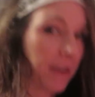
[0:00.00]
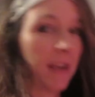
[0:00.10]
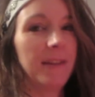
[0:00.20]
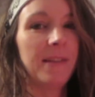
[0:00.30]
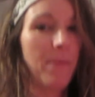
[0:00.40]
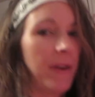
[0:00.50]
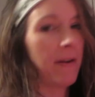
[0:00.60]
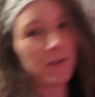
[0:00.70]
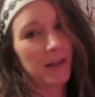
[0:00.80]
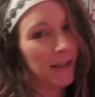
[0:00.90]
kids and
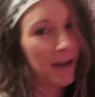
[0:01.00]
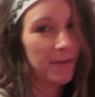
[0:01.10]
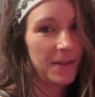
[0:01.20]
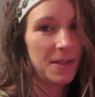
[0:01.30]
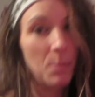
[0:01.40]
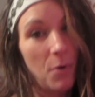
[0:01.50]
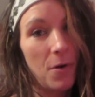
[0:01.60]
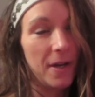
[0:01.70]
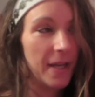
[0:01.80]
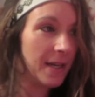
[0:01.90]
whatever they love and
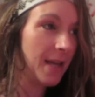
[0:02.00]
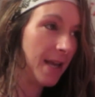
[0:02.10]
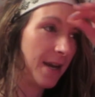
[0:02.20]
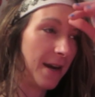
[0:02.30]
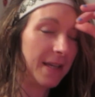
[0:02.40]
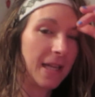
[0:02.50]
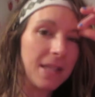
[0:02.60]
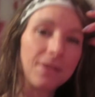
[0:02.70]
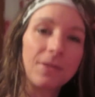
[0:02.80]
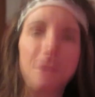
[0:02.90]
support it. Our kids
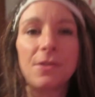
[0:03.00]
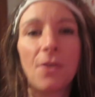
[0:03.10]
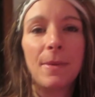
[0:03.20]
learn so